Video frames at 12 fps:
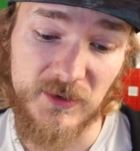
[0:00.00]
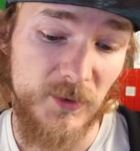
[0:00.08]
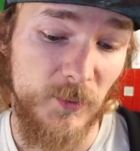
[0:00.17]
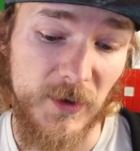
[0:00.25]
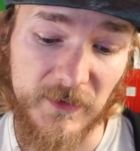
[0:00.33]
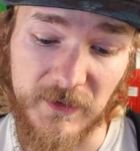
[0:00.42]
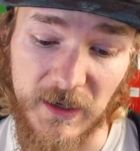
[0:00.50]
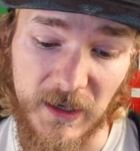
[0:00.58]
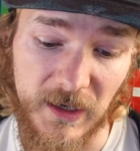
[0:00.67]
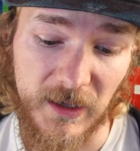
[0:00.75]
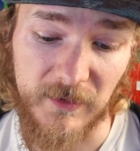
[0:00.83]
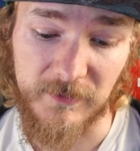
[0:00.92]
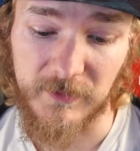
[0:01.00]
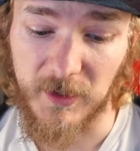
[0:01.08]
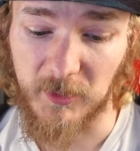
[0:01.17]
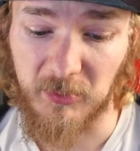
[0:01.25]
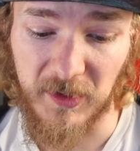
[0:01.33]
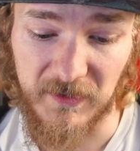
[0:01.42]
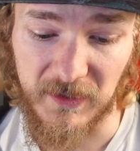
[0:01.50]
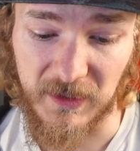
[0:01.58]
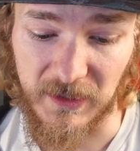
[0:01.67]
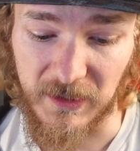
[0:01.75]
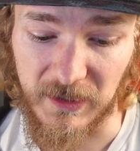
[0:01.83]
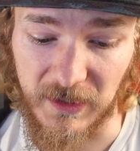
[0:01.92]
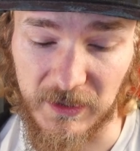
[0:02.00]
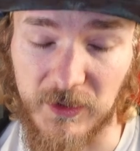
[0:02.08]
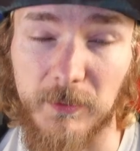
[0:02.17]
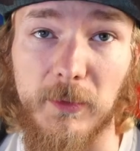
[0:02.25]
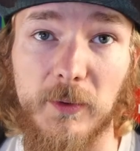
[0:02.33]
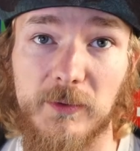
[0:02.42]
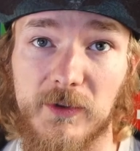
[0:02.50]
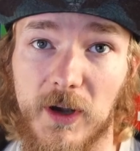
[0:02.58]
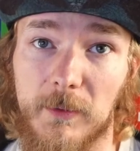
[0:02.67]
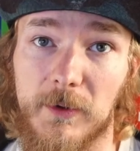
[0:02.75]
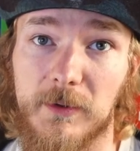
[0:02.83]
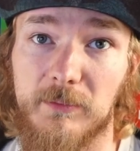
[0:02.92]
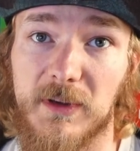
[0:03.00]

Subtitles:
the ones that I have are basically like the most common,